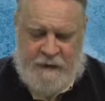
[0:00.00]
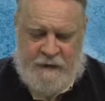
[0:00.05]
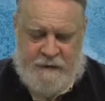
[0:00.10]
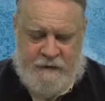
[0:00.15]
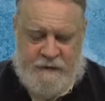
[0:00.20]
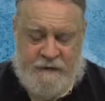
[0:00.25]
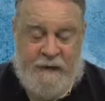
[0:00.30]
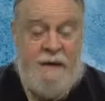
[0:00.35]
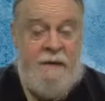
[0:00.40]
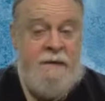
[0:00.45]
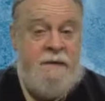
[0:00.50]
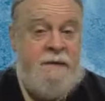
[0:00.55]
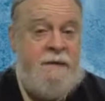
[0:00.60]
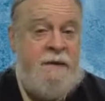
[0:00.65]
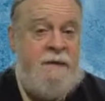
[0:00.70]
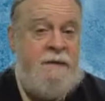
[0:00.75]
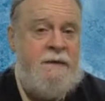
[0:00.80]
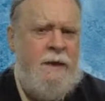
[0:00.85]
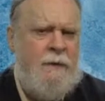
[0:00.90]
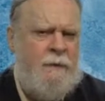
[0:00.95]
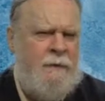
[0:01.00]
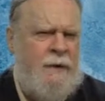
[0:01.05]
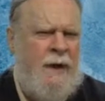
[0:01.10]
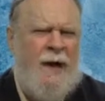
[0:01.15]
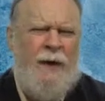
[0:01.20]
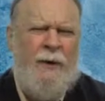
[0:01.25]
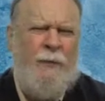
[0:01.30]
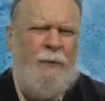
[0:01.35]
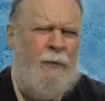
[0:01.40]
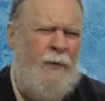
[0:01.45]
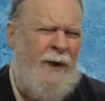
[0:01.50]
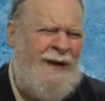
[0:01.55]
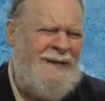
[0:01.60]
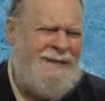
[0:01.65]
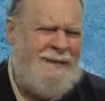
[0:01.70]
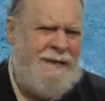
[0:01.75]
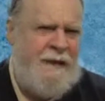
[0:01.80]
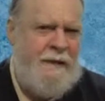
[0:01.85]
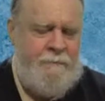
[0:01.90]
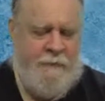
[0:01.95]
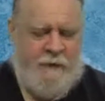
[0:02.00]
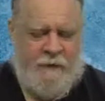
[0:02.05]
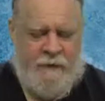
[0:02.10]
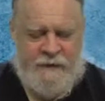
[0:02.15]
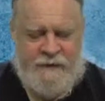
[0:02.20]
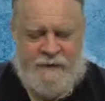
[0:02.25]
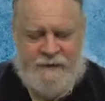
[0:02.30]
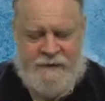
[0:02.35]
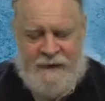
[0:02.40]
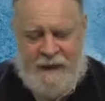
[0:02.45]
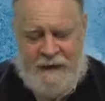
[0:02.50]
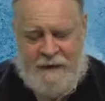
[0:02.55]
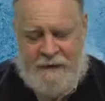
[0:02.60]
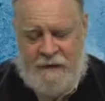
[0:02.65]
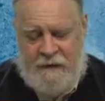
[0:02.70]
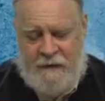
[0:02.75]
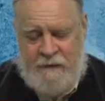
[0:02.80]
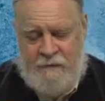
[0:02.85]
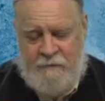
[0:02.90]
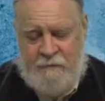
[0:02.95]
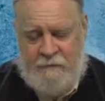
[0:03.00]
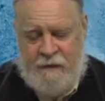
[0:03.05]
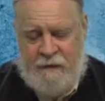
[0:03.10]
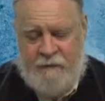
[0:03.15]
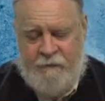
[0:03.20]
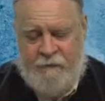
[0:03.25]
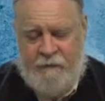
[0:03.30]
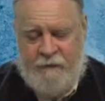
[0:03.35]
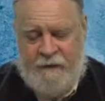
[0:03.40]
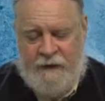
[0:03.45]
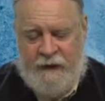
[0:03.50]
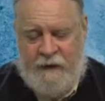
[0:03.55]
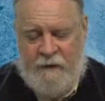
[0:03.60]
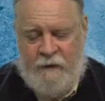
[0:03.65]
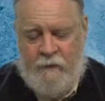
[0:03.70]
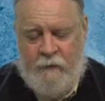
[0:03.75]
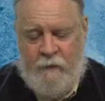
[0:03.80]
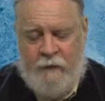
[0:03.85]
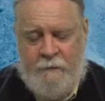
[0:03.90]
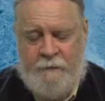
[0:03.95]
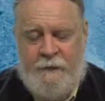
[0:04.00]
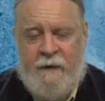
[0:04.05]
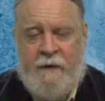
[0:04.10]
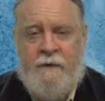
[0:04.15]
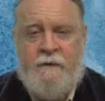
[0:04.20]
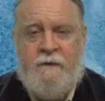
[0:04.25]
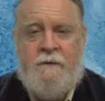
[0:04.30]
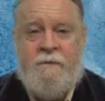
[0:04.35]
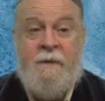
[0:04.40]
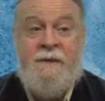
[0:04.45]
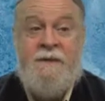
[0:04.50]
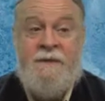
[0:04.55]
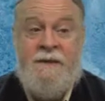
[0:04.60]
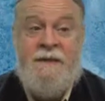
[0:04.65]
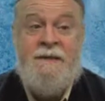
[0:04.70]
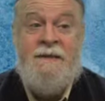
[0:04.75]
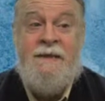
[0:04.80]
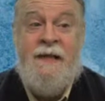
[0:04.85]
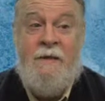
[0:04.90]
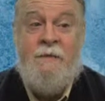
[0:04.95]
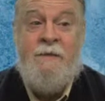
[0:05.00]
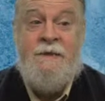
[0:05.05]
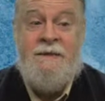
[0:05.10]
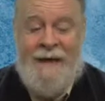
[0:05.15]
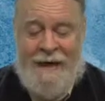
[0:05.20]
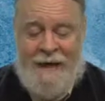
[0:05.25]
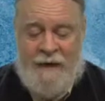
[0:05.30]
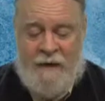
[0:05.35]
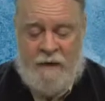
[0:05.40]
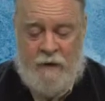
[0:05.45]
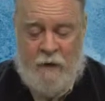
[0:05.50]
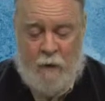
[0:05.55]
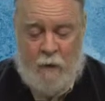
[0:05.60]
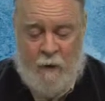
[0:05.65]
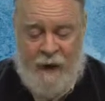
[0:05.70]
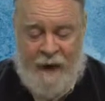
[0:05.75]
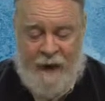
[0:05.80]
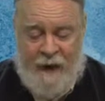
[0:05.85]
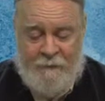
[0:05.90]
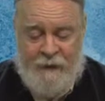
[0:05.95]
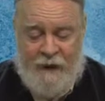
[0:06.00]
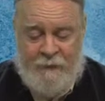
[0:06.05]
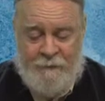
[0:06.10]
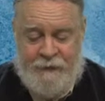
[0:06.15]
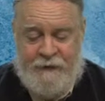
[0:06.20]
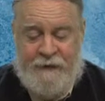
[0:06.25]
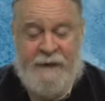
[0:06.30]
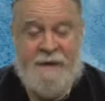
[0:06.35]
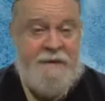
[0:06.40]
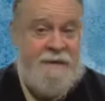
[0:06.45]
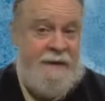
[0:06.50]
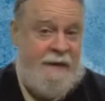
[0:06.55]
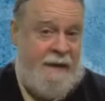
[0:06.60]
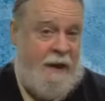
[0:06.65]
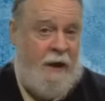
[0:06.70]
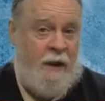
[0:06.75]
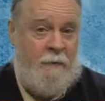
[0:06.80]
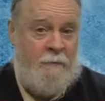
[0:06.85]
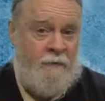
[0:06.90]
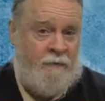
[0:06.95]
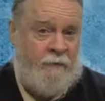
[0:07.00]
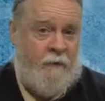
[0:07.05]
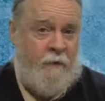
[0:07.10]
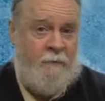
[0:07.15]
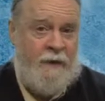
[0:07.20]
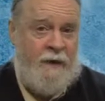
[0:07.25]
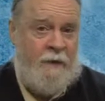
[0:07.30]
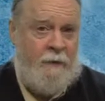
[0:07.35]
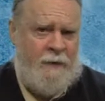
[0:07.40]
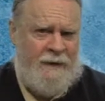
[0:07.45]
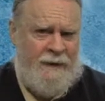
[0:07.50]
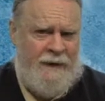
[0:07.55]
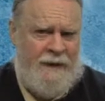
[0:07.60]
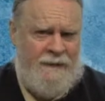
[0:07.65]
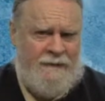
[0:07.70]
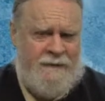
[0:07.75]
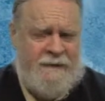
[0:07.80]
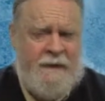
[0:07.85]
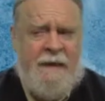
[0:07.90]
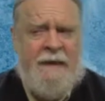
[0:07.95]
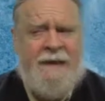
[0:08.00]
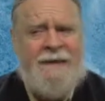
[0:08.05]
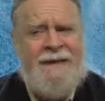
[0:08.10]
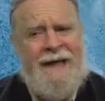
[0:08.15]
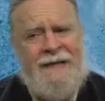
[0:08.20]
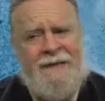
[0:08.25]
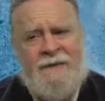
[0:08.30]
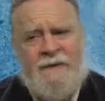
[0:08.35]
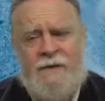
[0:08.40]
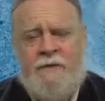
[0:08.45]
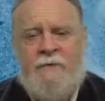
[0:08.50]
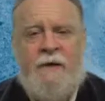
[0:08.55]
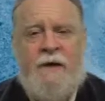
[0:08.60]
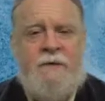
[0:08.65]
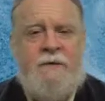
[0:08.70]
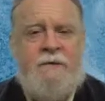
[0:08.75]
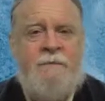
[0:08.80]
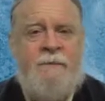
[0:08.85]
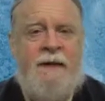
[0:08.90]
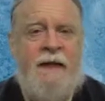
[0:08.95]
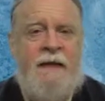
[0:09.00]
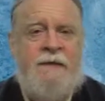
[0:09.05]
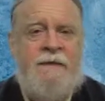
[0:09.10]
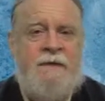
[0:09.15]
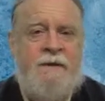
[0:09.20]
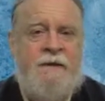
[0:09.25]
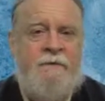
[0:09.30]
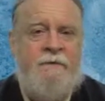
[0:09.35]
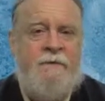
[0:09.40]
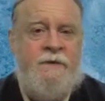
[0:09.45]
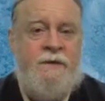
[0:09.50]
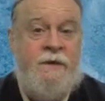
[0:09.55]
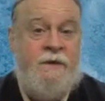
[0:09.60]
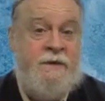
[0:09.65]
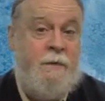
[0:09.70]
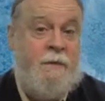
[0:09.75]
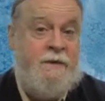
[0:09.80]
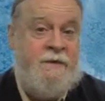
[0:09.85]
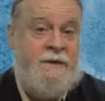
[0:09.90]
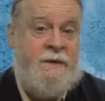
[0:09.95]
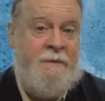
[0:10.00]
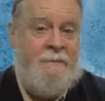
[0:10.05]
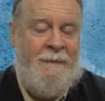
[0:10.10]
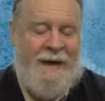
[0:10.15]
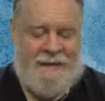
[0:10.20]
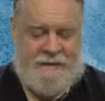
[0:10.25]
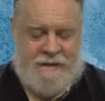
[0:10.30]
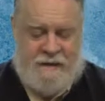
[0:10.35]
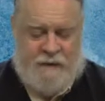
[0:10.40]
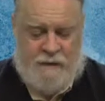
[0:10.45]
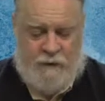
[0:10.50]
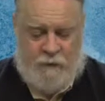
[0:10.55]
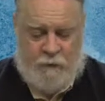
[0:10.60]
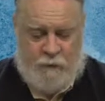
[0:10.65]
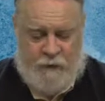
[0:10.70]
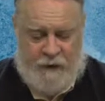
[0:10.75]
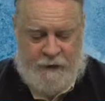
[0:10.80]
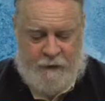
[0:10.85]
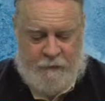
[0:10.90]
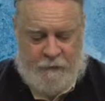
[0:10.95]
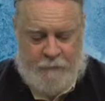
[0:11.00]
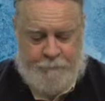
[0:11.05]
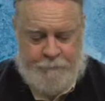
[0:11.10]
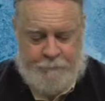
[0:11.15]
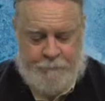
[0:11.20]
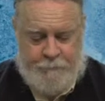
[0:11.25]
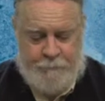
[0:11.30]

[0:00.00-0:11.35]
The city insists they were not arrested, merely cited uh, for a later court appearance, but since they were taken away by police and held before being released, that just strikes me as a difference that's more semantic than real.